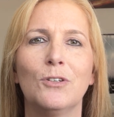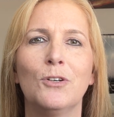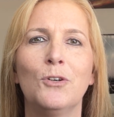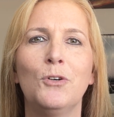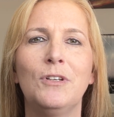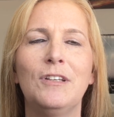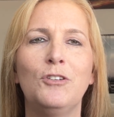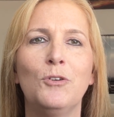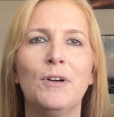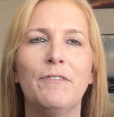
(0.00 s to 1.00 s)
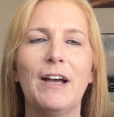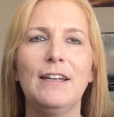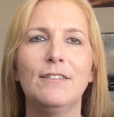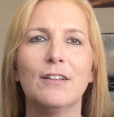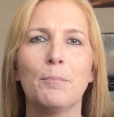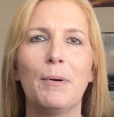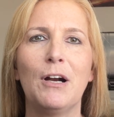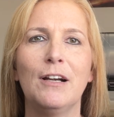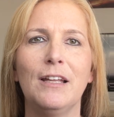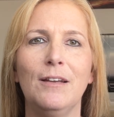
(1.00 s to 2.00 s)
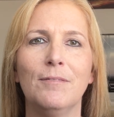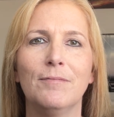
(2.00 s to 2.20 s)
Who did you invite to the party?